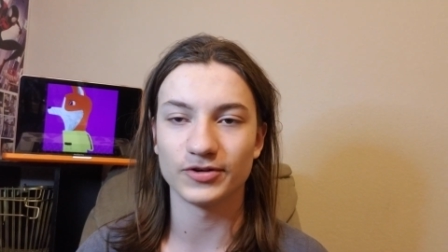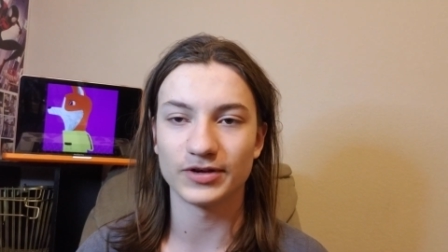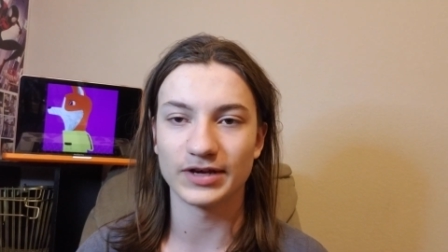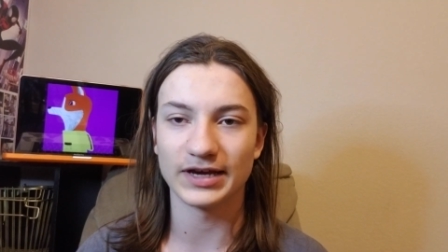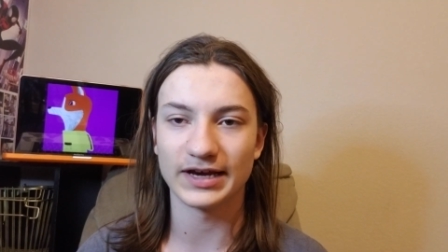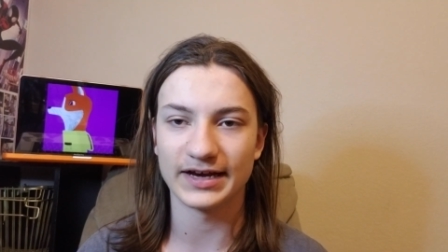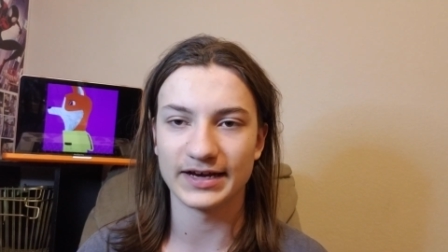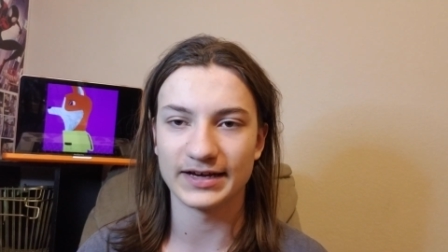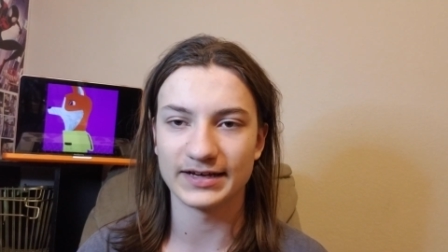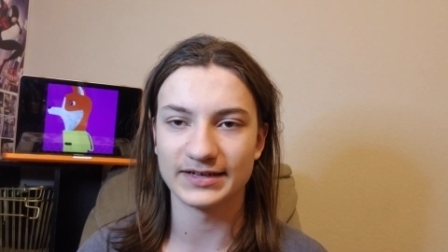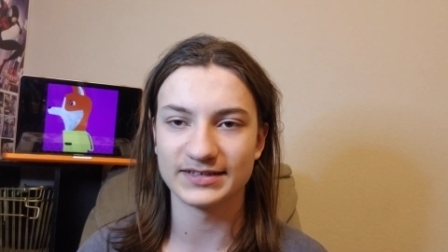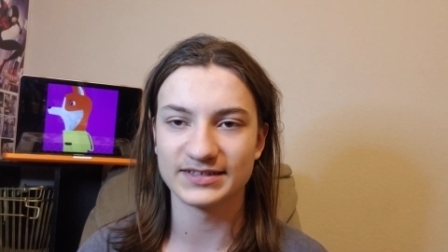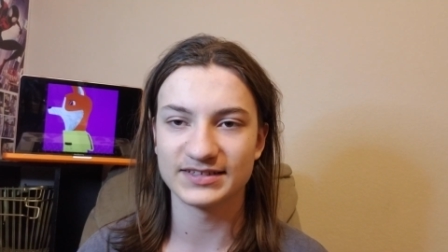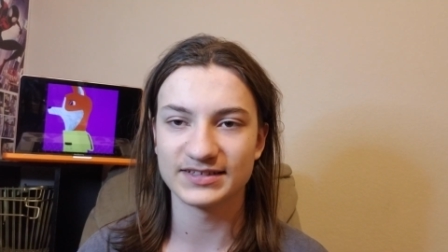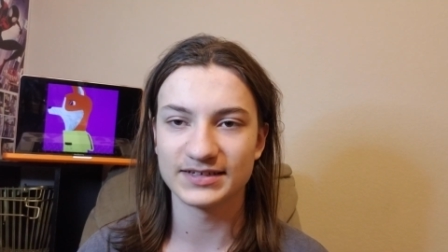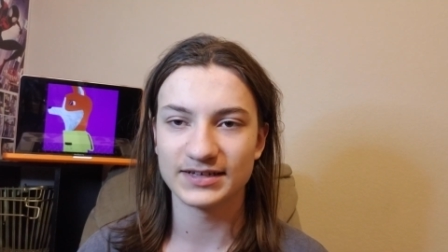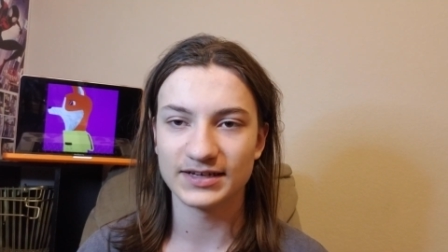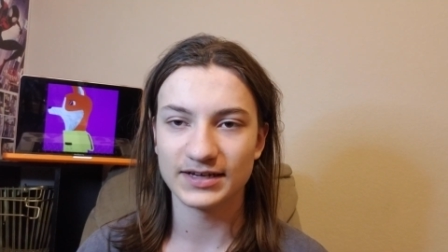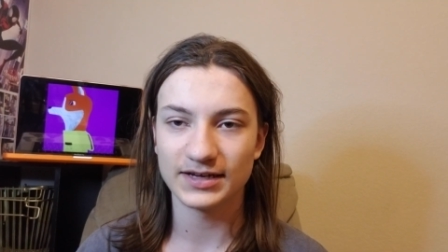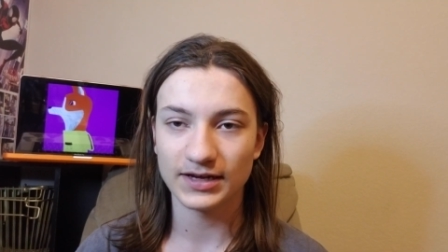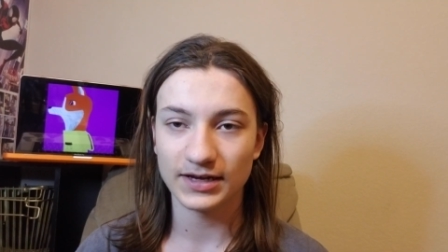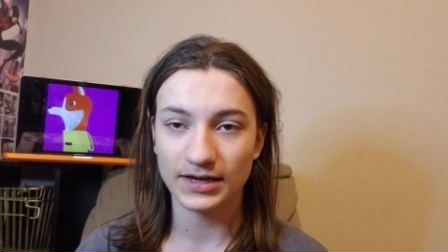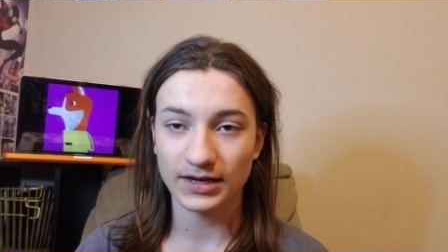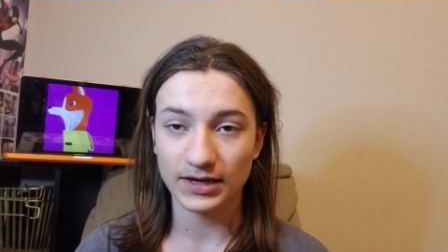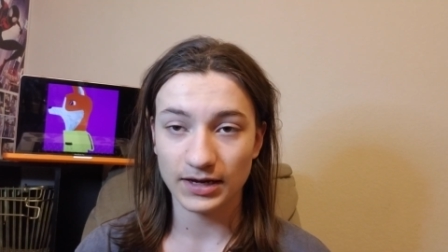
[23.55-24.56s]
guys,
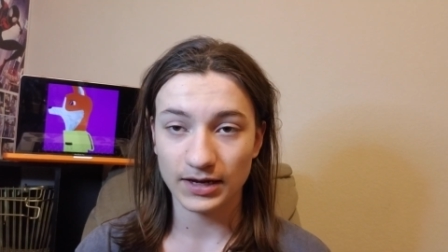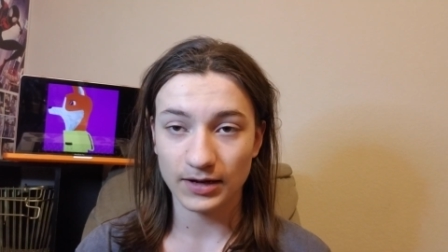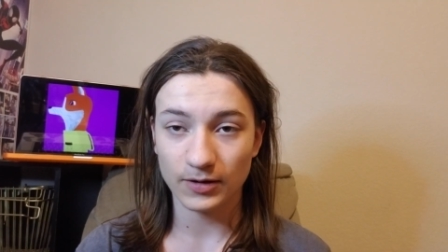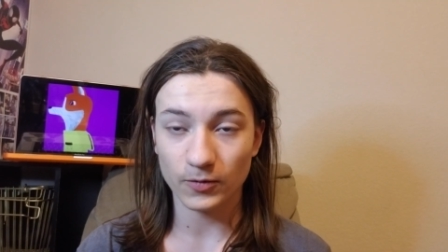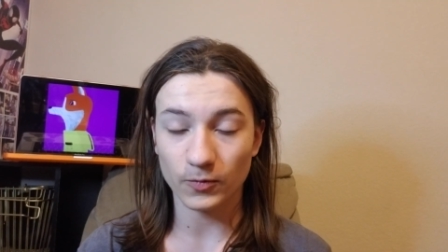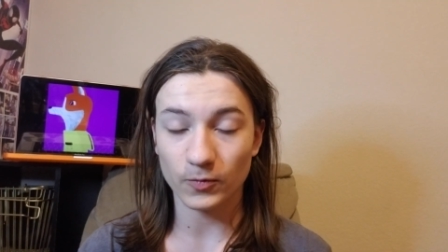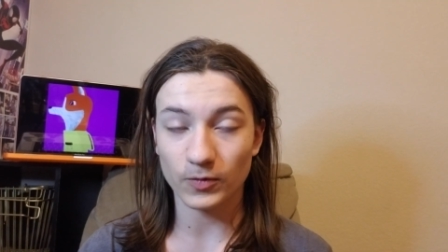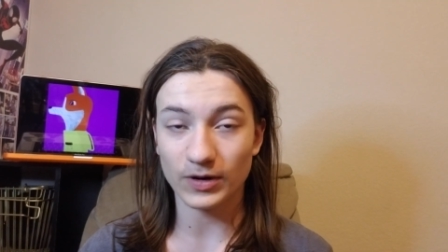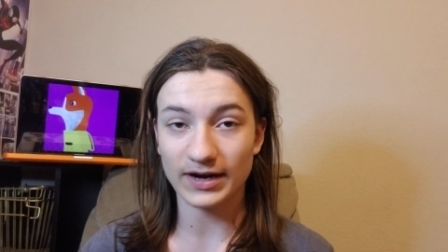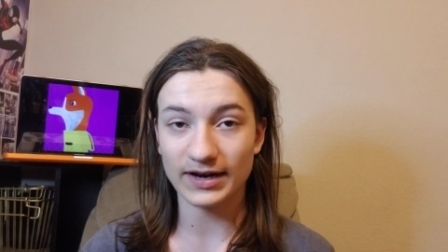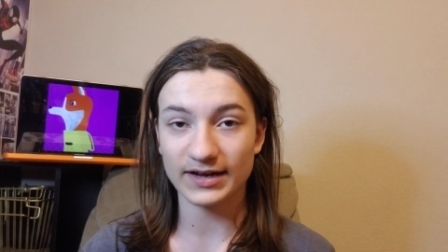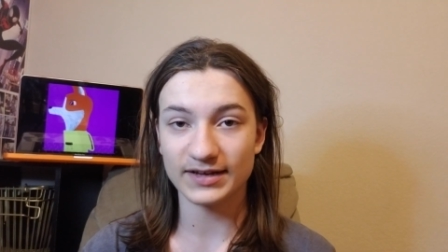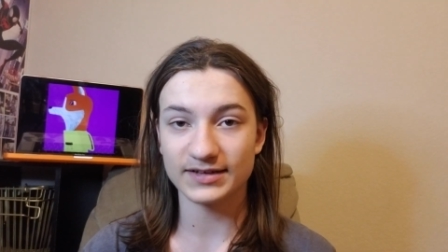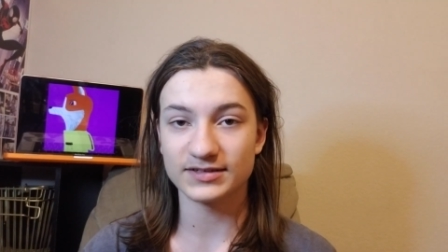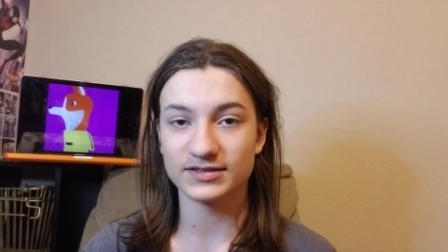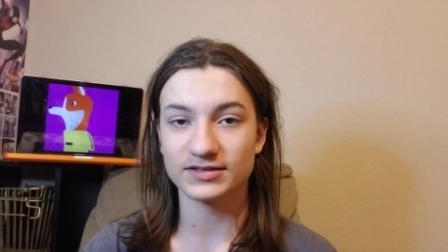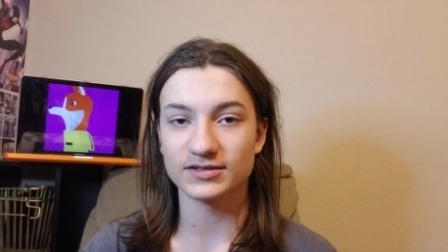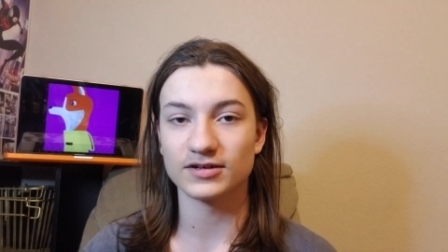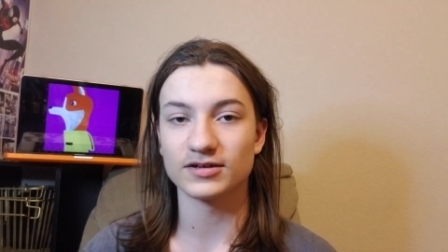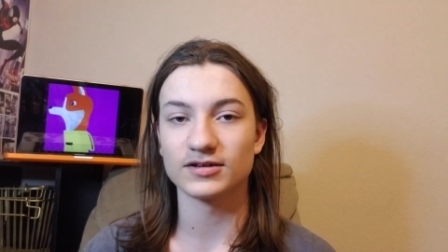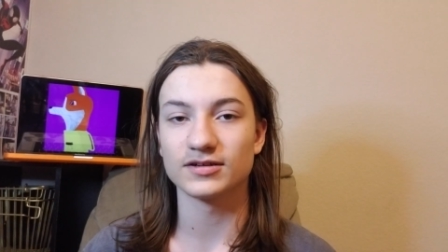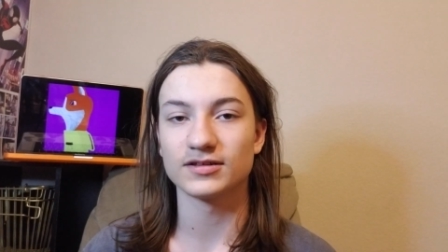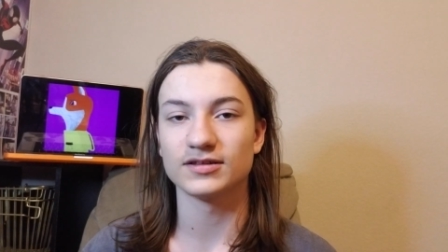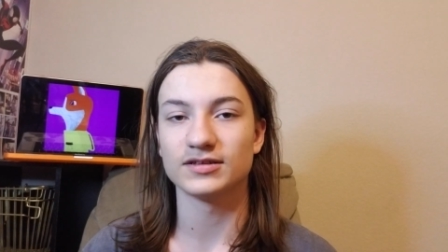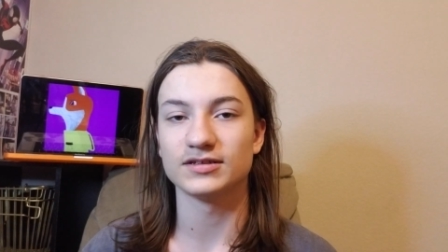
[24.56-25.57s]
why I
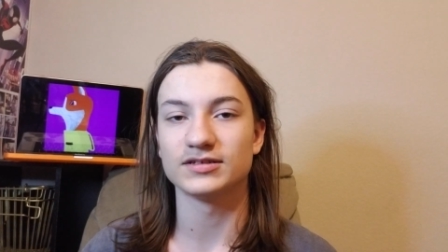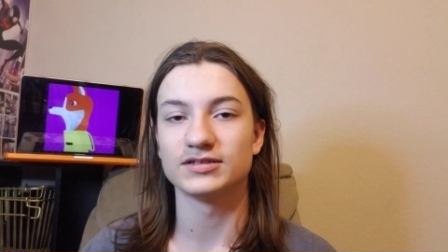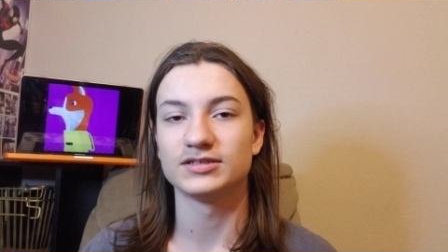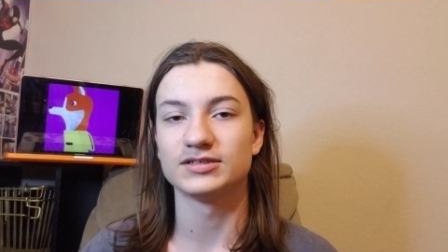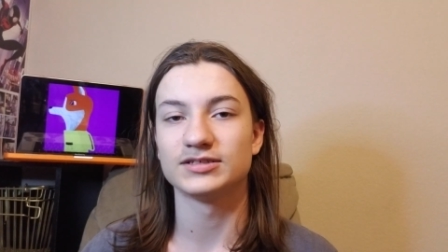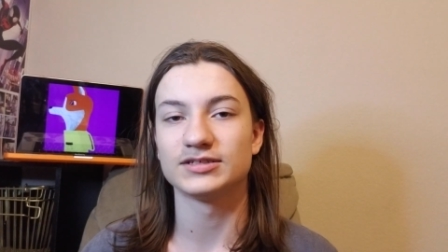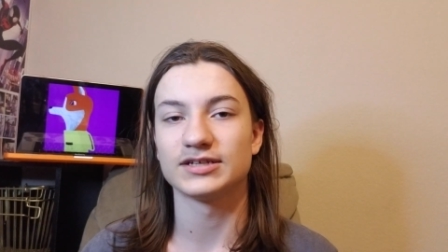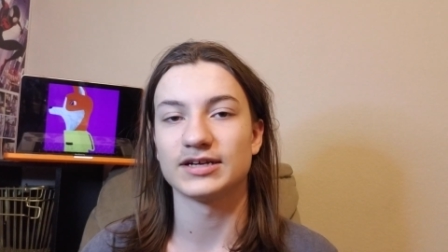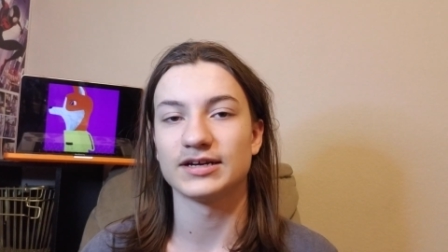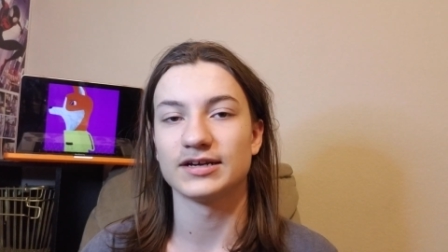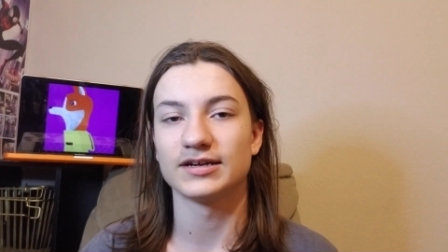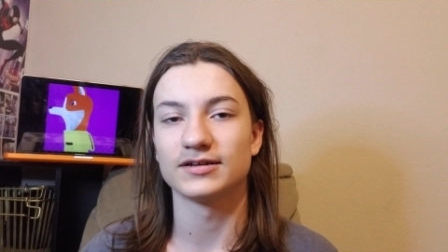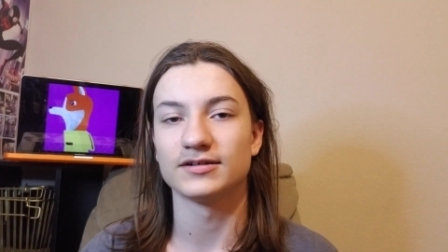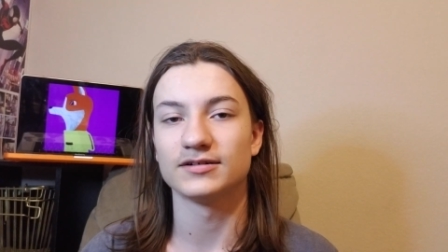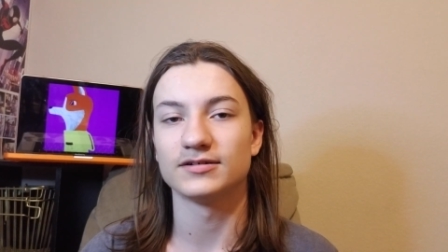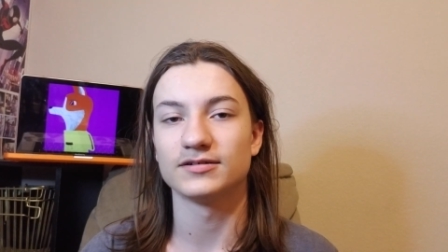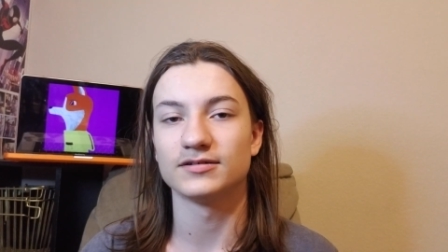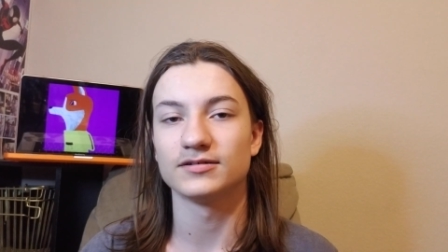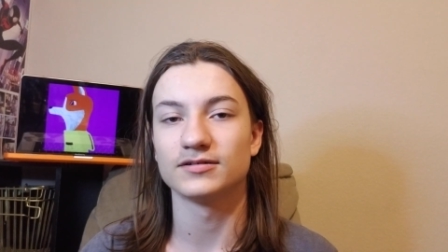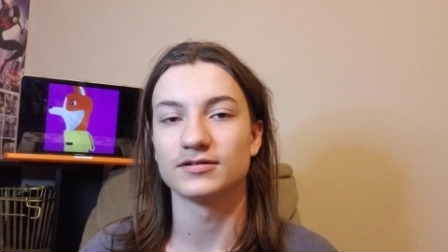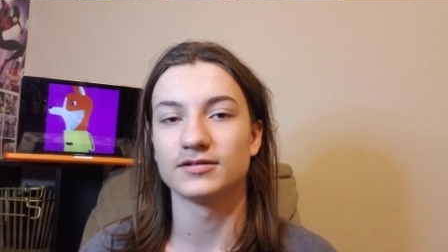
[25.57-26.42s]
started this channel